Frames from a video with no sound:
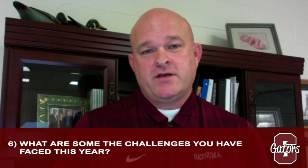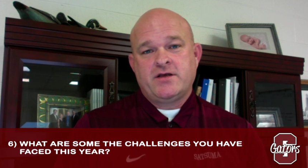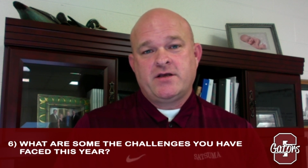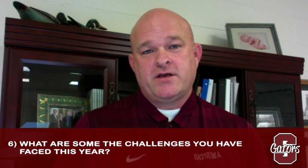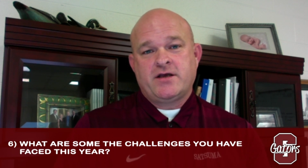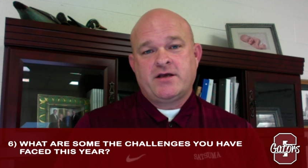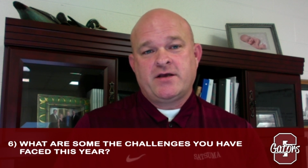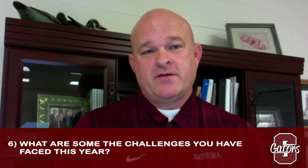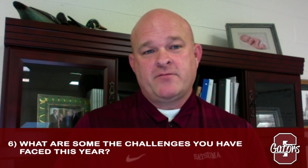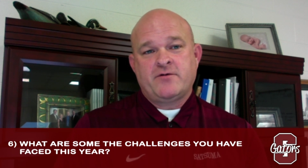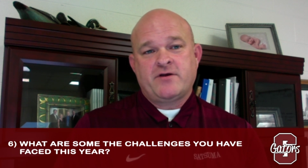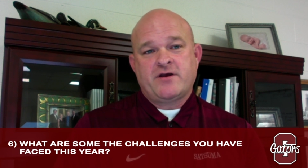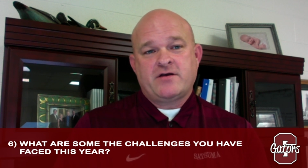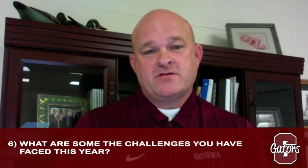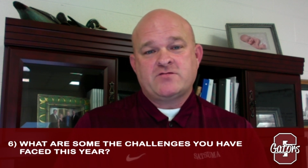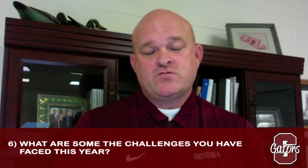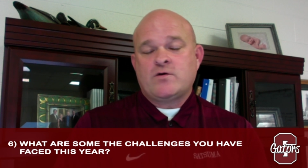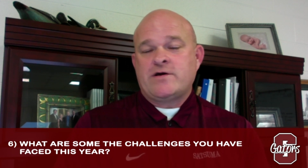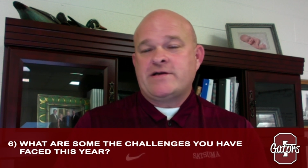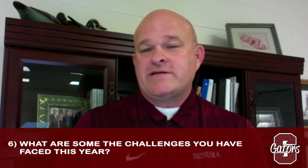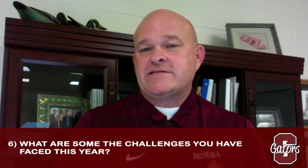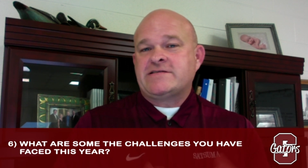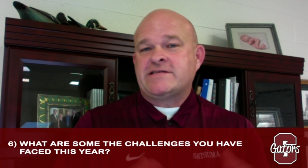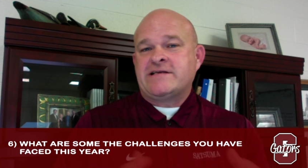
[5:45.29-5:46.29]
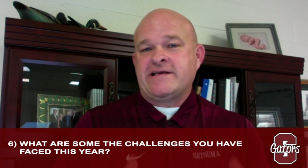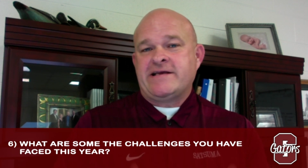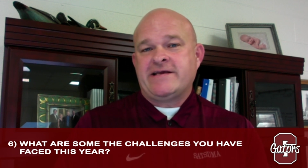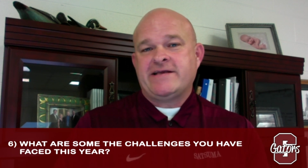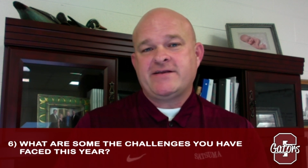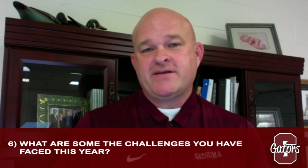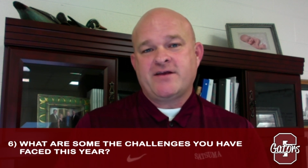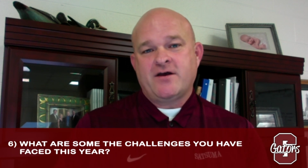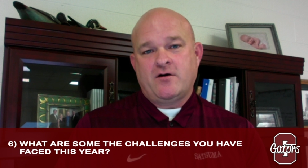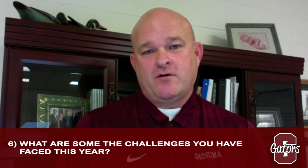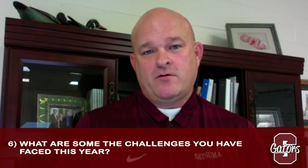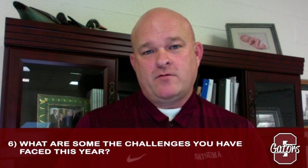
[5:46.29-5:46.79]
Because what is the
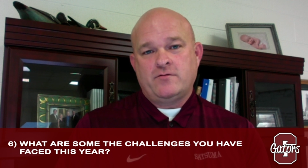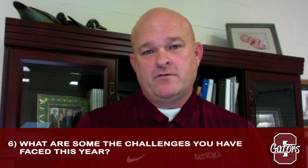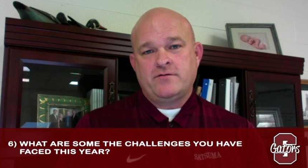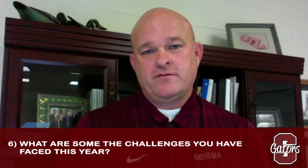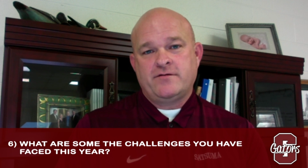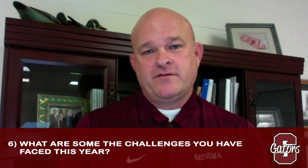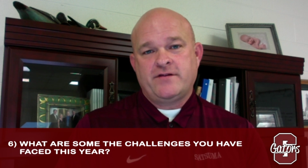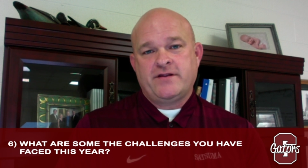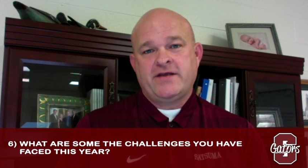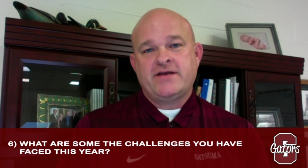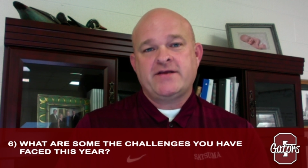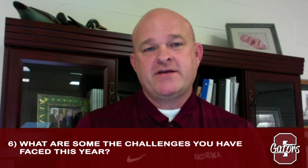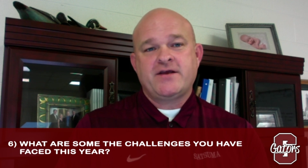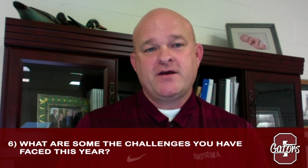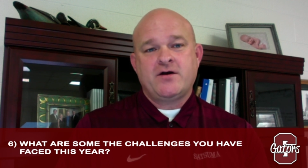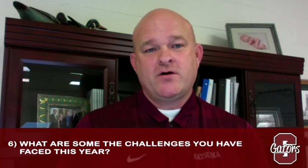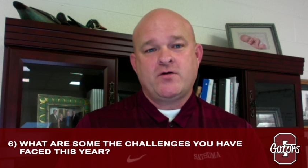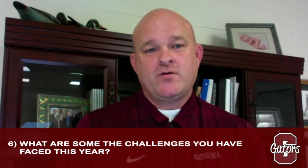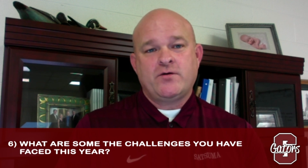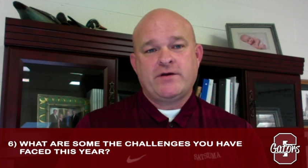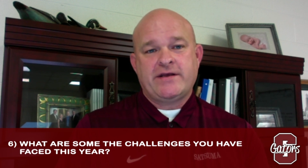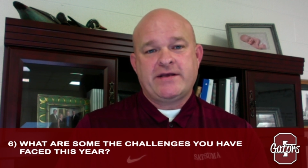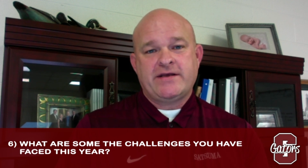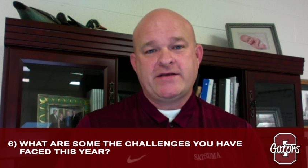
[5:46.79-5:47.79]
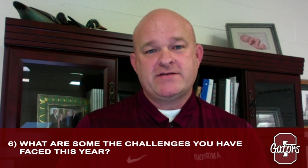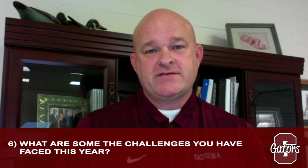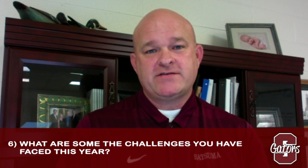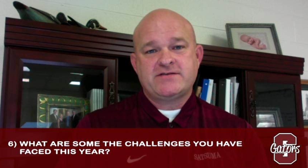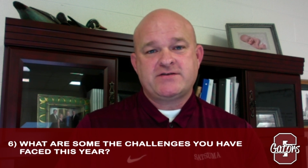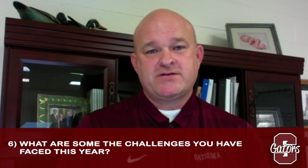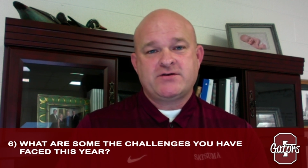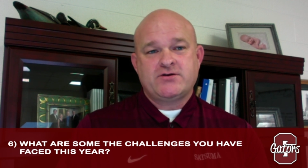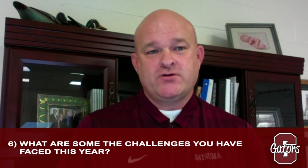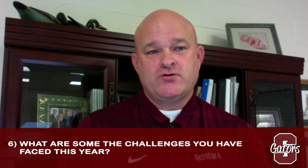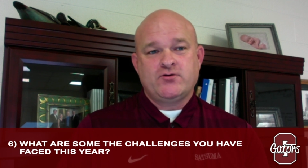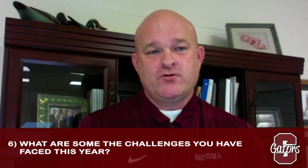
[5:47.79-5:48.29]
end goal? The end goal
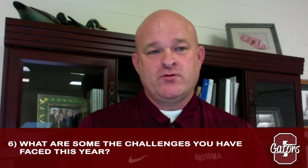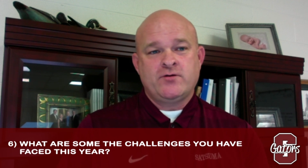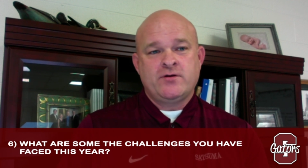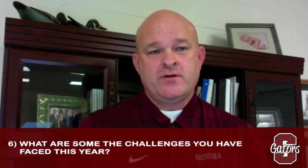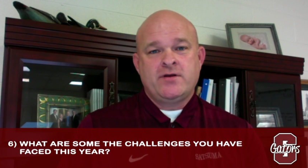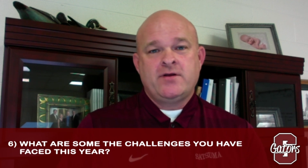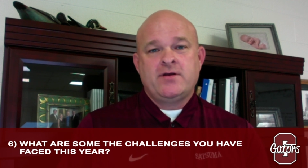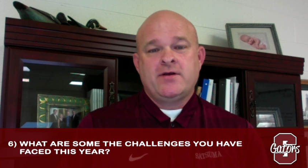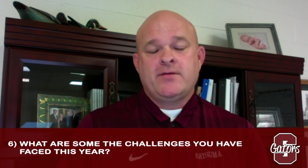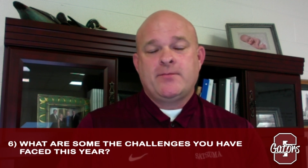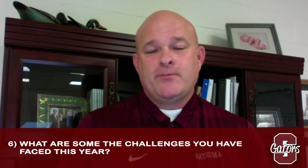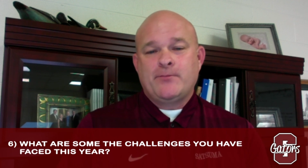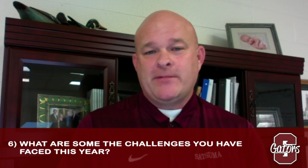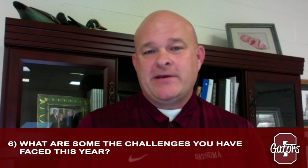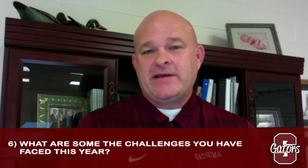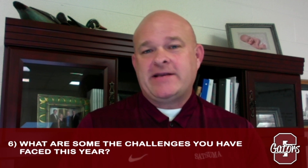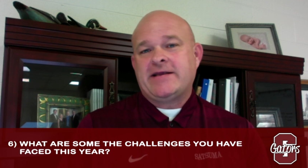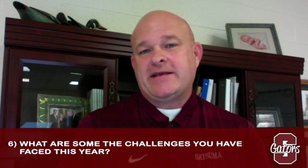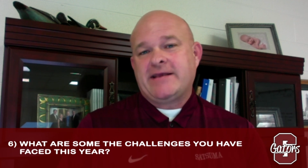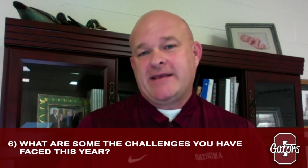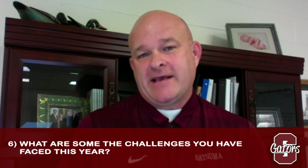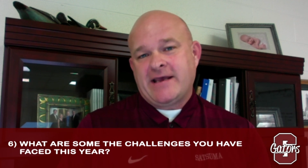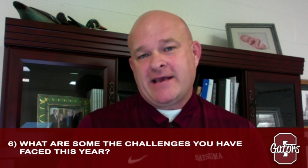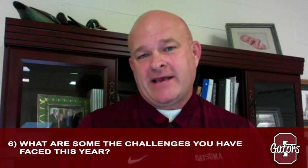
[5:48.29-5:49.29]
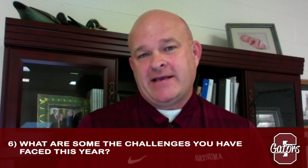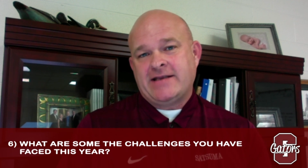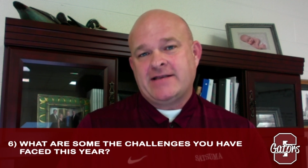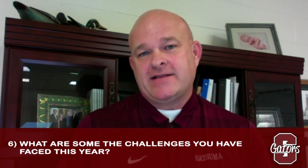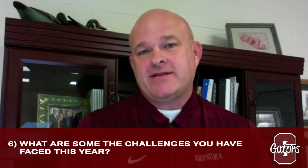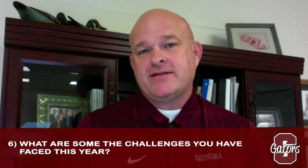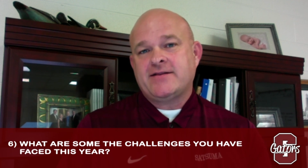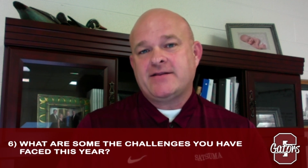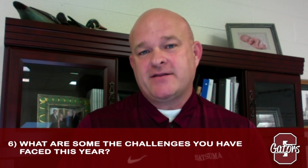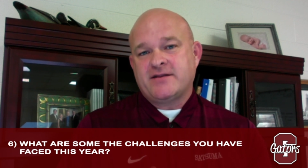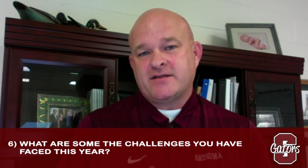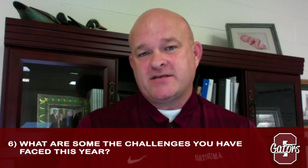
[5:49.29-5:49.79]
is to mitigate
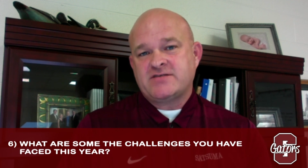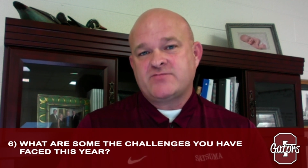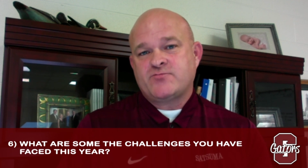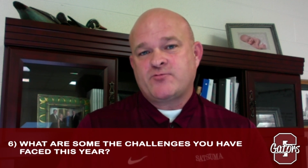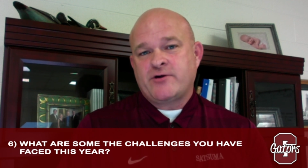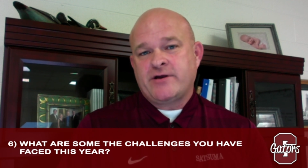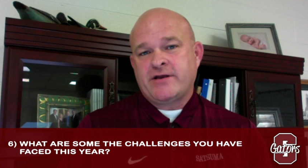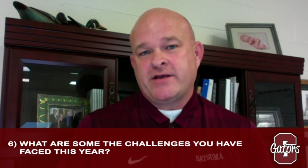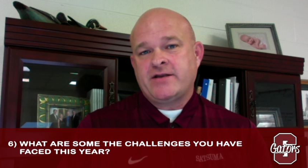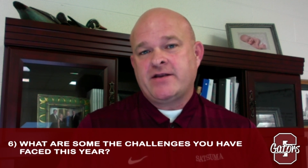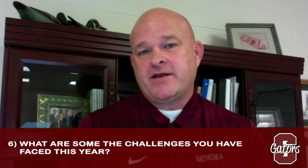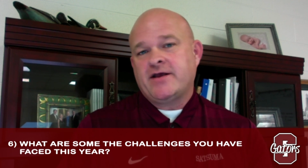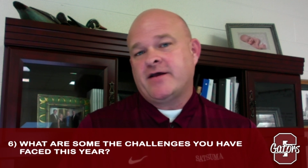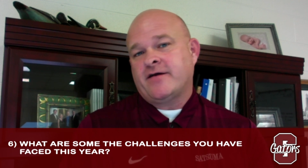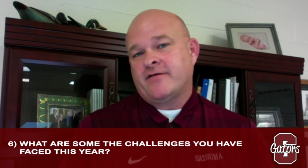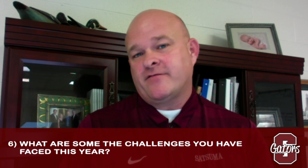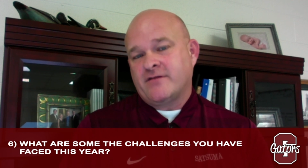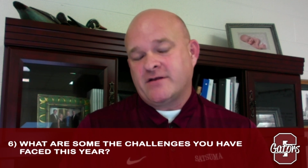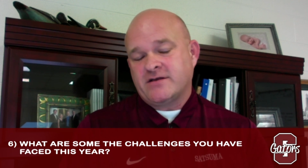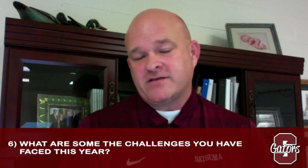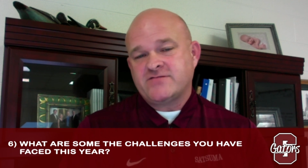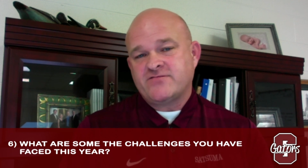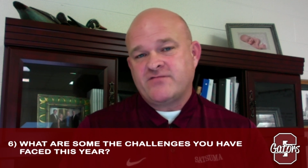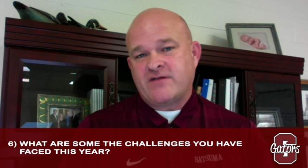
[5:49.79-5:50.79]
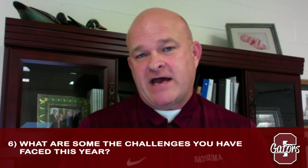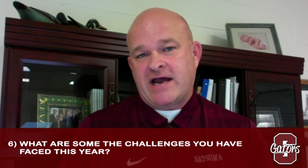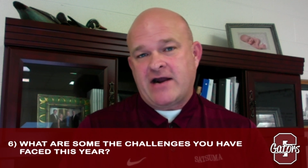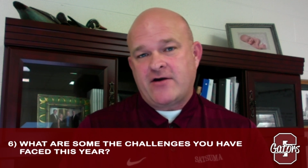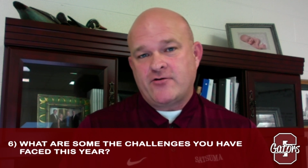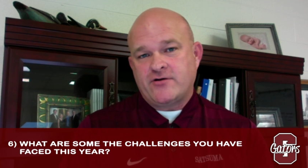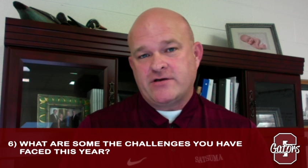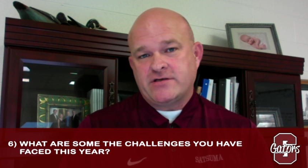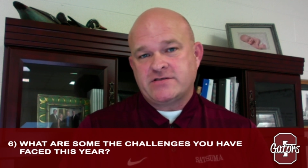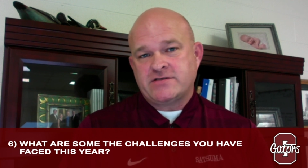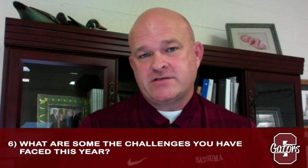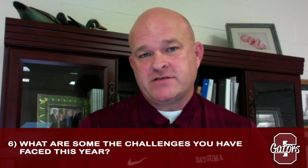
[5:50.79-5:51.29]
the spread of this
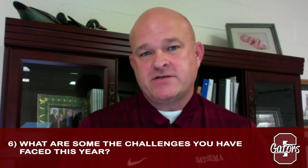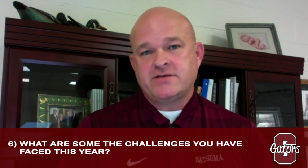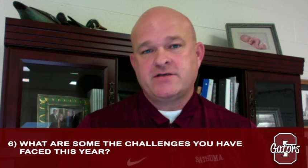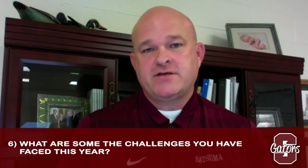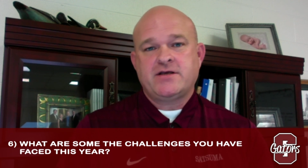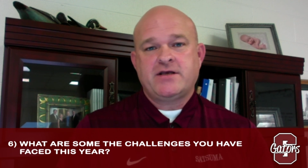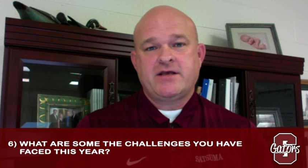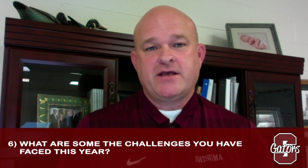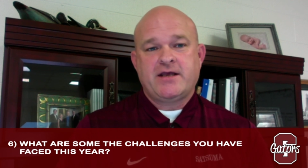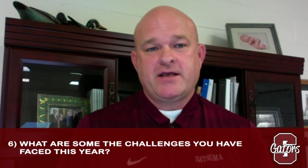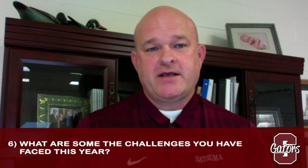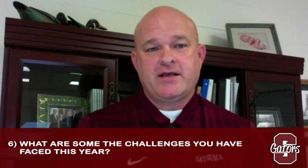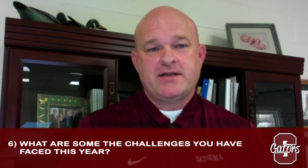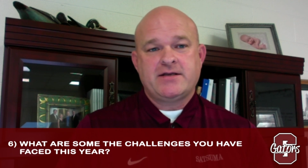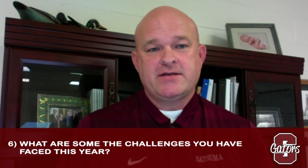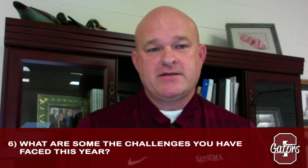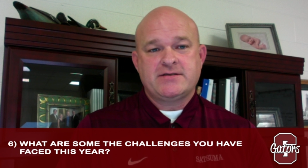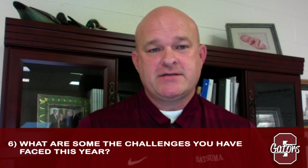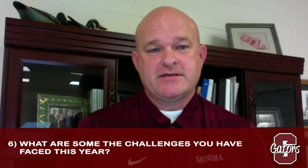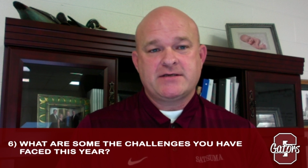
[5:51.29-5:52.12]
virus, and